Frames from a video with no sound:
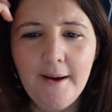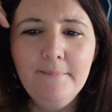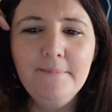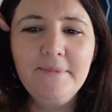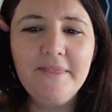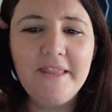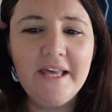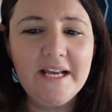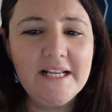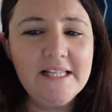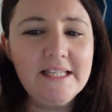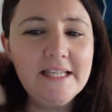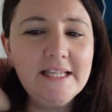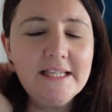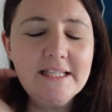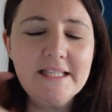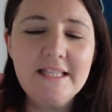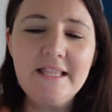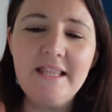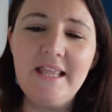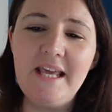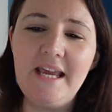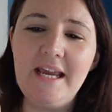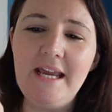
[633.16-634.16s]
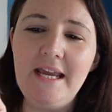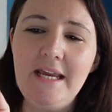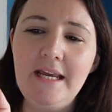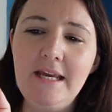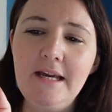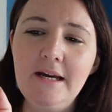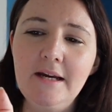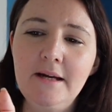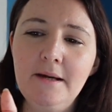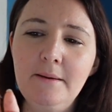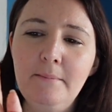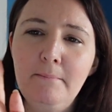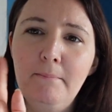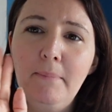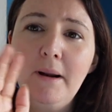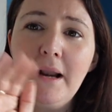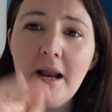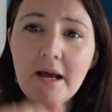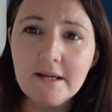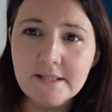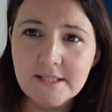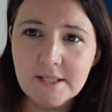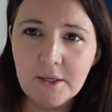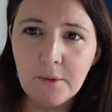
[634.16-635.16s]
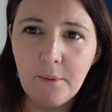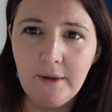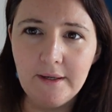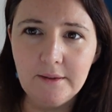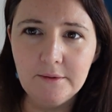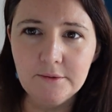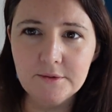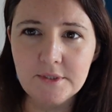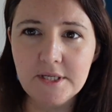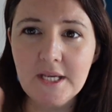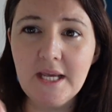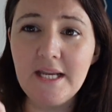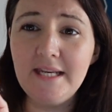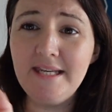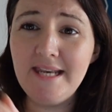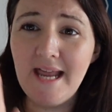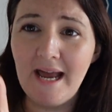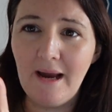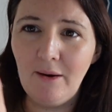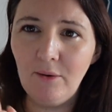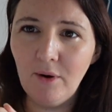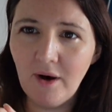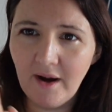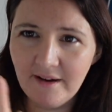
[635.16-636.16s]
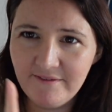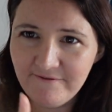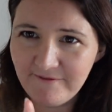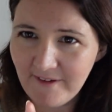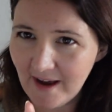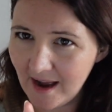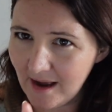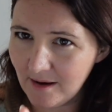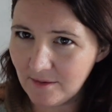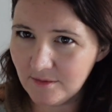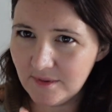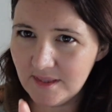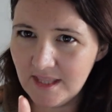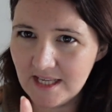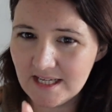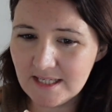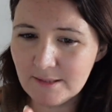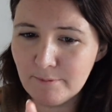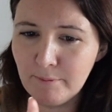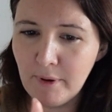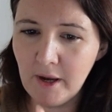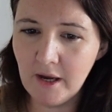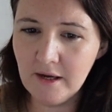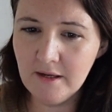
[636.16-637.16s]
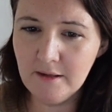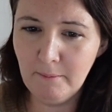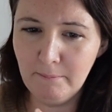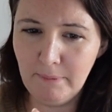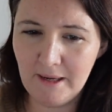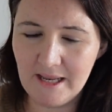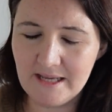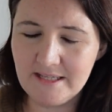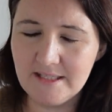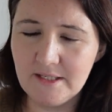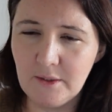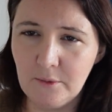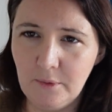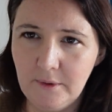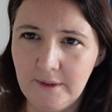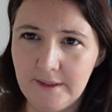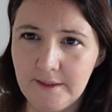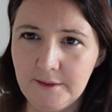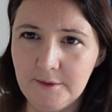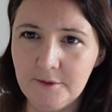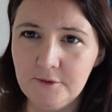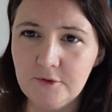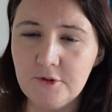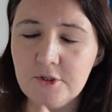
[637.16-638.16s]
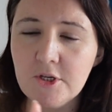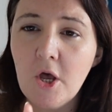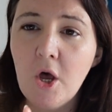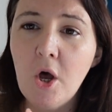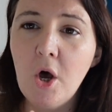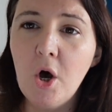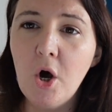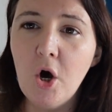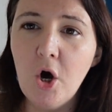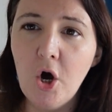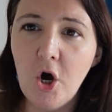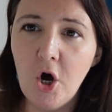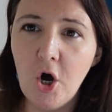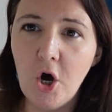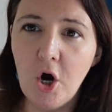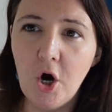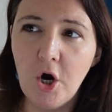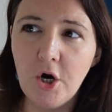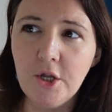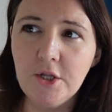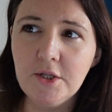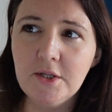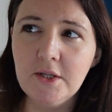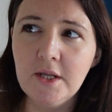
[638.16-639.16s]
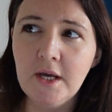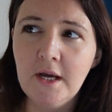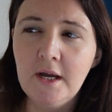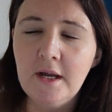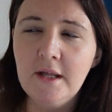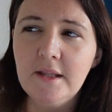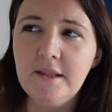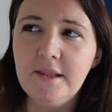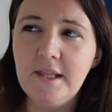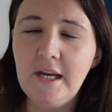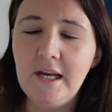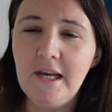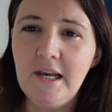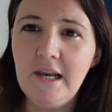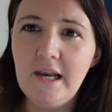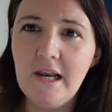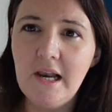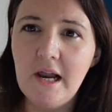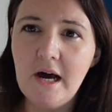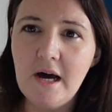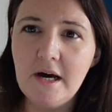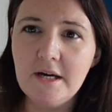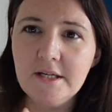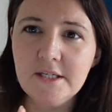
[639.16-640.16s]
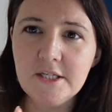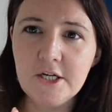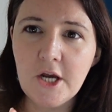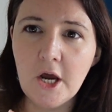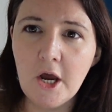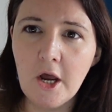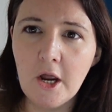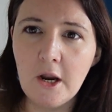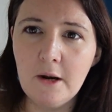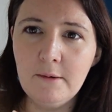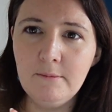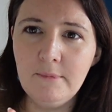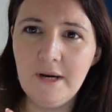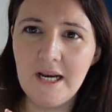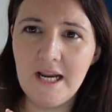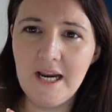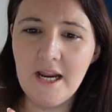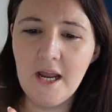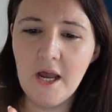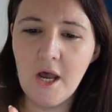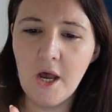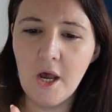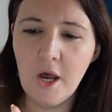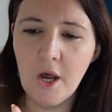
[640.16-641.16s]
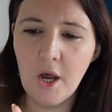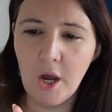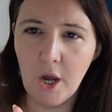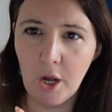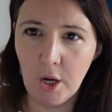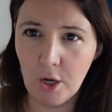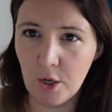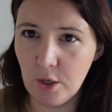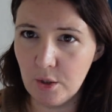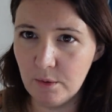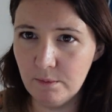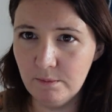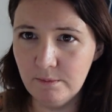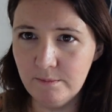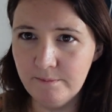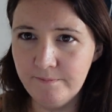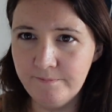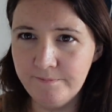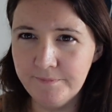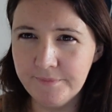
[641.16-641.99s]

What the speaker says: This is the plus quilt. Now, I found this plus quilt on the Last Homely House